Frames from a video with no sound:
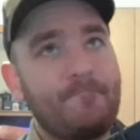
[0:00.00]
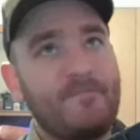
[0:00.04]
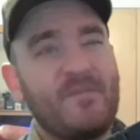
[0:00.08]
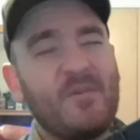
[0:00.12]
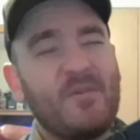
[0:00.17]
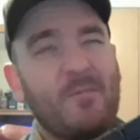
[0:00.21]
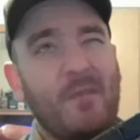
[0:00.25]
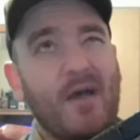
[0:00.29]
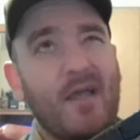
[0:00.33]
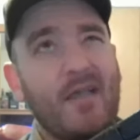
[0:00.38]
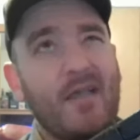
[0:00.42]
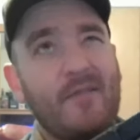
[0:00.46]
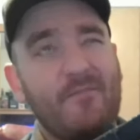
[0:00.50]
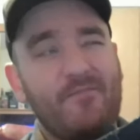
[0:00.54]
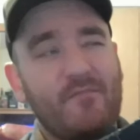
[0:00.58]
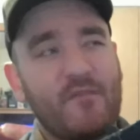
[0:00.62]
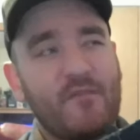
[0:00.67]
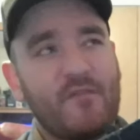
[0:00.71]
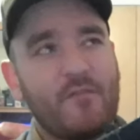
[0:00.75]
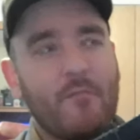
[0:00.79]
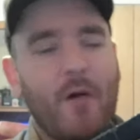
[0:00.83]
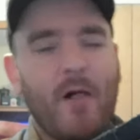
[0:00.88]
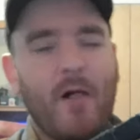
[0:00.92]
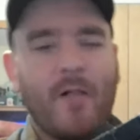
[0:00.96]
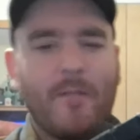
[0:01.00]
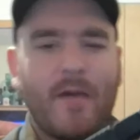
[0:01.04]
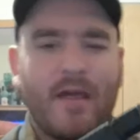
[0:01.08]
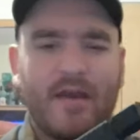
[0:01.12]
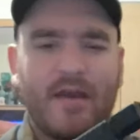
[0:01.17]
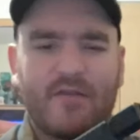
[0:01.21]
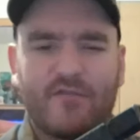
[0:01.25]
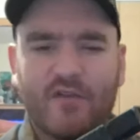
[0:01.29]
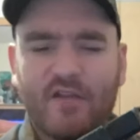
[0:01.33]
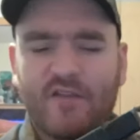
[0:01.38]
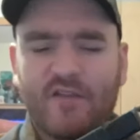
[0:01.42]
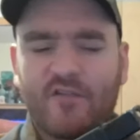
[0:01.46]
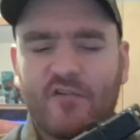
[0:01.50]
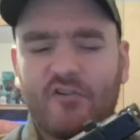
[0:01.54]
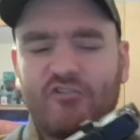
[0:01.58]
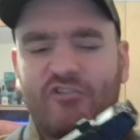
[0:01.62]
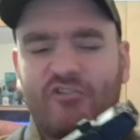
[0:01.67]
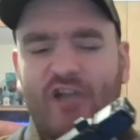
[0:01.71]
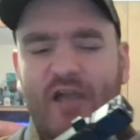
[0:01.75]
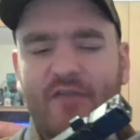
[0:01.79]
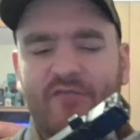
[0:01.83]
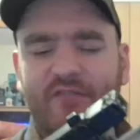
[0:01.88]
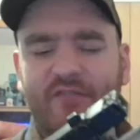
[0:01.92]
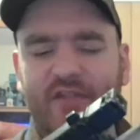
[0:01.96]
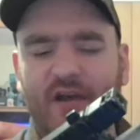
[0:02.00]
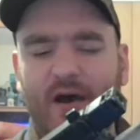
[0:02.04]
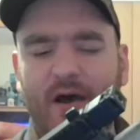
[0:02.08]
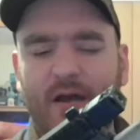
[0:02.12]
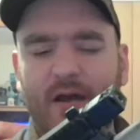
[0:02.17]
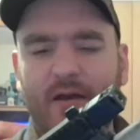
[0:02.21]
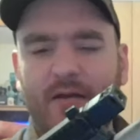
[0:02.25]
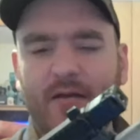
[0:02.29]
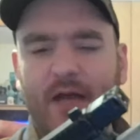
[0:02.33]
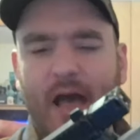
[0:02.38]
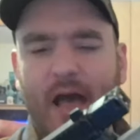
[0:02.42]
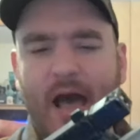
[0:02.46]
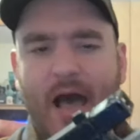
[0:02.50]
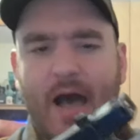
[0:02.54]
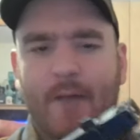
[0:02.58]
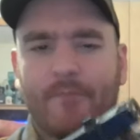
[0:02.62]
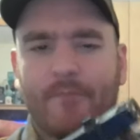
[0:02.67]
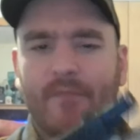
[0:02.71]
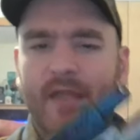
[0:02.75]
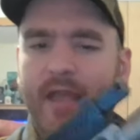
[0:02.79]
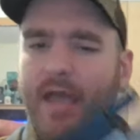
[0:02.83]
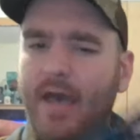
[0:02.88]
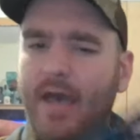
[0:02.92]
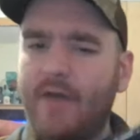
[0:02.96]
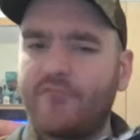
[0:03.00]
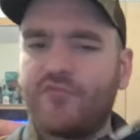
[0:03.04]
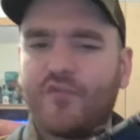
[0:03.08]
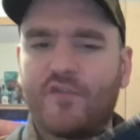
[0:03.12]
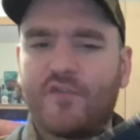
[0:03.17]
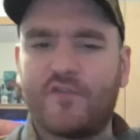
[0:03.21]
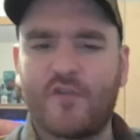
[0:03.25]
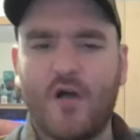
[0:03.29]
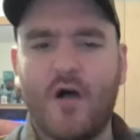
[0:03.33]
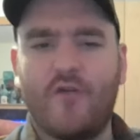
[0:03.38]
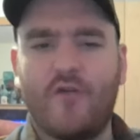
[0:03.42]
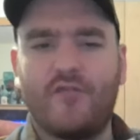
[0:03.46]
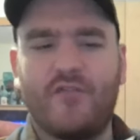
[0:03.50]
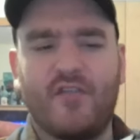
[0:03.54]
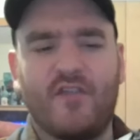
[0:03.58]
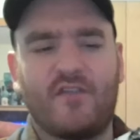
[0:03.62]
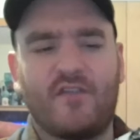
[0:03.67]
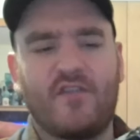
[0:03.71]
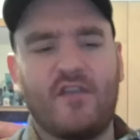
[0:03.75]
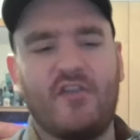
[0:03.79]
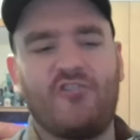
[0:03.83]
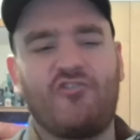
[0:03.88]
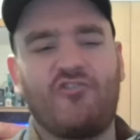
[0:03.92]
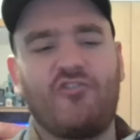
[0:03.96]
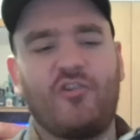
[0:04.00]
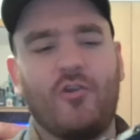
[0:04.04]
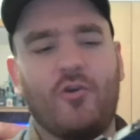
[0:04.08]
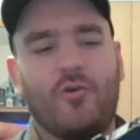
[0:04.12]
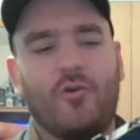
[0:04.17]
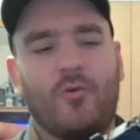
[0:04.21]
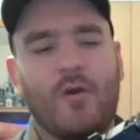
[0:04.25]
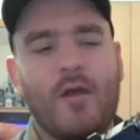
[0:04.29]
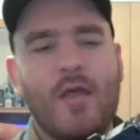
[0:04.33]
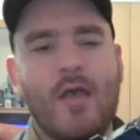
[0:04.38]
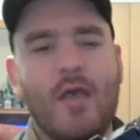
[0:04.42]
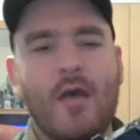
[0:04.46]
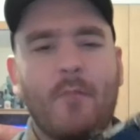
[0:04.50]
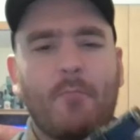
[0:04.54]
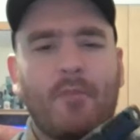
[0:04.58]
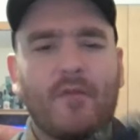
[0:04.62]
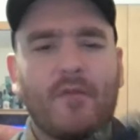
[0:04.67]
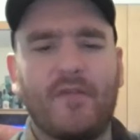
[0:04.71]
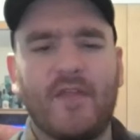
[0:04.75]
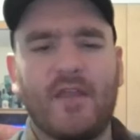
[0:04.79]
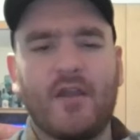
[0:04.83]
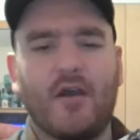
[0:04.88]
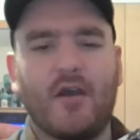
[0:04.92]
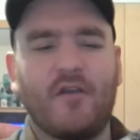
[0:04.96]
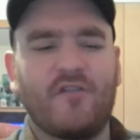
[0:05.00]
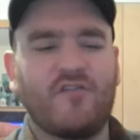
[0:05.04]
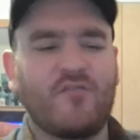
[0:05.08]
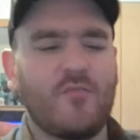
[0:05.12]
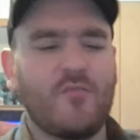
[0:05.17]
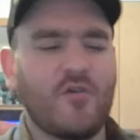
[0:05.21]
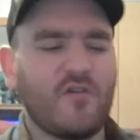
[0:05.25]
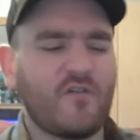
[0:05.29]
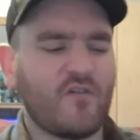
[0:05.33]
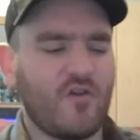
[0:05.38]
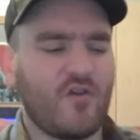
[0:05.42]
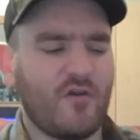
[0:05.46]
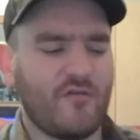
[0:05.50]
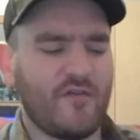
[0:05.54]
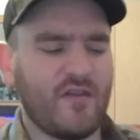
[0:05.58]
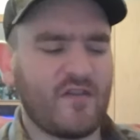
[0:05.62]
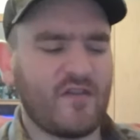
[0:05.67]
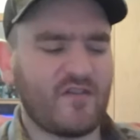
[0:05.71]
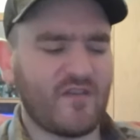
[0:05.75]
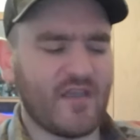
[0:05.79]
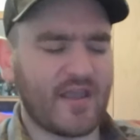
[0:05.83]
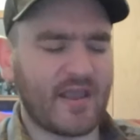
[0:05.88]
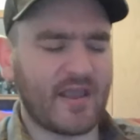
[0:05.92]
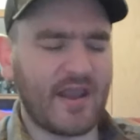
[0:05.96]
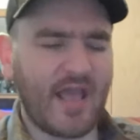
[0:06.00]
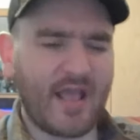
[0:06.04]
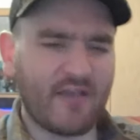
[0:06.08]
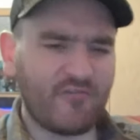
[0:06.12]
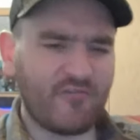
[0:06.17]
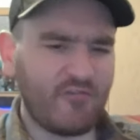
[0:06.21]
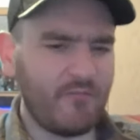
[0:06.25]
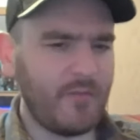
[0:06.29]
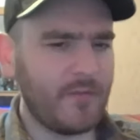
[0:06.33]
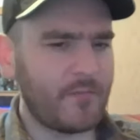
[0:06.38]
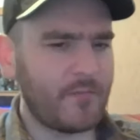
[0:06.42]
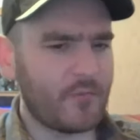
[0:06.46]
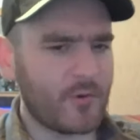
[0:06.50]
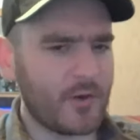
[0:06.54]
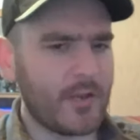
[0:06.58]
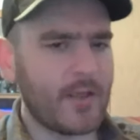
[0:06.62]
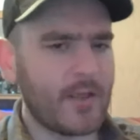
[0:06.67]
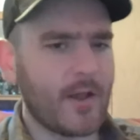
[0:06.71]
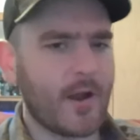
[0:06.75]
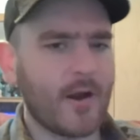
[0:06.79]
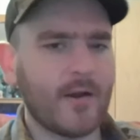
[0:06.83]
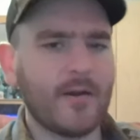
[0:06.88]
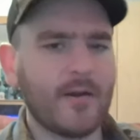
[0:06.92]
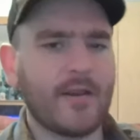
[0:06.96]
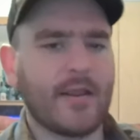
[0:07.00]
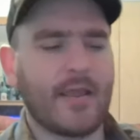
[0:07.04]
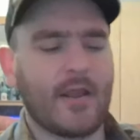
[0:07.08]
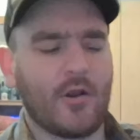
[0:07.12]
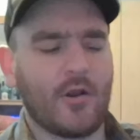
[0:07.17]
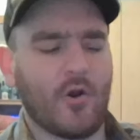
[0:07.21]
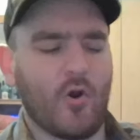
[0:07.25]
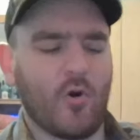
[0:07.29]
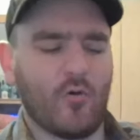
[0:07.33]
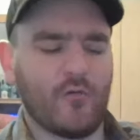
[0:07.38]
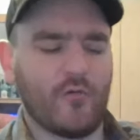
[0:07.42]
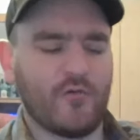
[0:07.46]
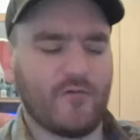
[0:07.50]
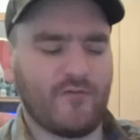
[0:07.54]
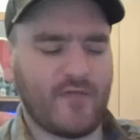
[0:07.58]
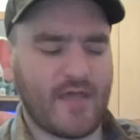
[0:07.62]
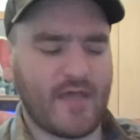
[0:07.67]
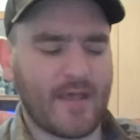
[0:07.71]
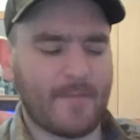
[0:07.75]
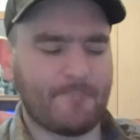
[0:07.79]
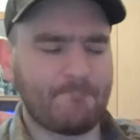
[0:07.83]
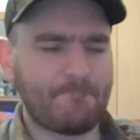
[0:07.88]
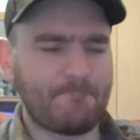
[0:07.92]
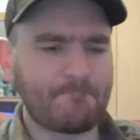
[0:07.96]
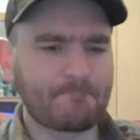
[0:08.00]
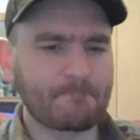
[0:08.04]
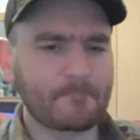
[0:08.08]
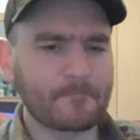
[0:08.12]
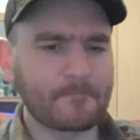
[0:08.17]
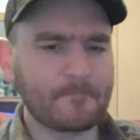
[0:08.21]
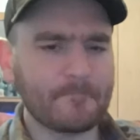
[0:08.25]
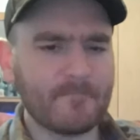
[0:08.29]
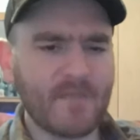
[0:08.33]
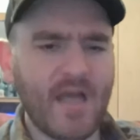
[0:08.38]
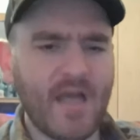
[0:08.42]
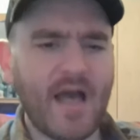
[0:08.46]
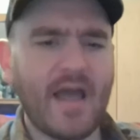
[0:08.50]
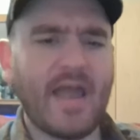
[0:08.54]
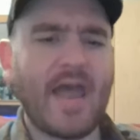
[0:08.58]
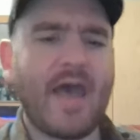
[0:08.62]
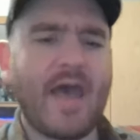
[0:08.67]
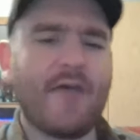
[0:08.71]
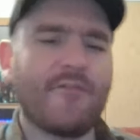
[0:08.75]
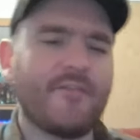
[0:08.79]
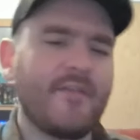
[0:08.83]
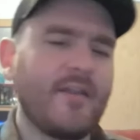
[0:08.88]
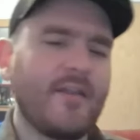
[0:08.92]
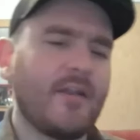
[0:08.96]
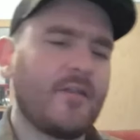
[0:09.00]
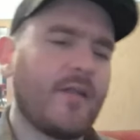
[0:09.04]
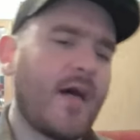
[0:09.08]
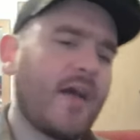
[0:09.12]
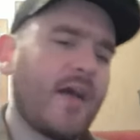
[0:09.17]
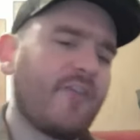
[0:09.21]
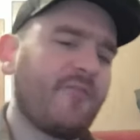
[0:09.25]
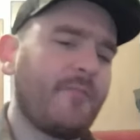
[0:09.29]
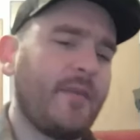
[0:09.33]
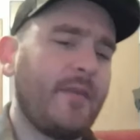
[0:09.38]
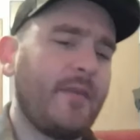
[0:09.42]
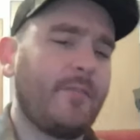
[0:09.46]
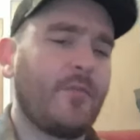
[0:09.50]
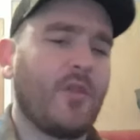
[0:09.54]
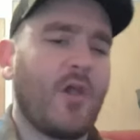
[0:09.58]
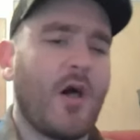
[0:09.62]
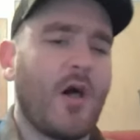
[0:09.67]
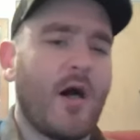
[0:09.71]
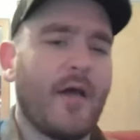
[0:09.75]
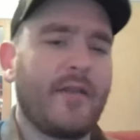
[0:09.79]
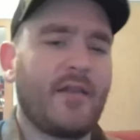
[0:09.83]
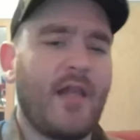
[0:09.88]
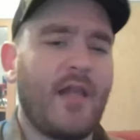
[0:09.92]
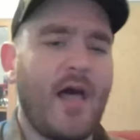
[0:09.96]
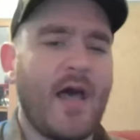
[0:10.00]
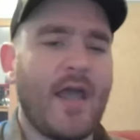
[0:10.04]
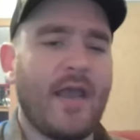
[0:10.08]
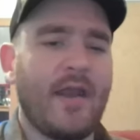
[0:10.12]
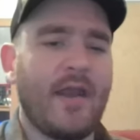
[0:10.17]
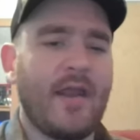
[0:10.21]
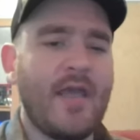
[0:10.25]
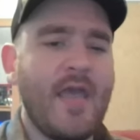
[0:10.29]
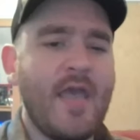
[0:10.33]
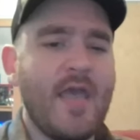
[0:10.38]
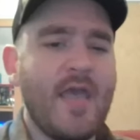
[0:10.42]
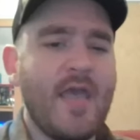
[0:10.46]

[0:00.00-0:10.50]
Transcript: to my small amount of research I've done, they have resolved this issue, but the customer service, it can actually be pretty hard to get a hold of them. I have seen a lot of people online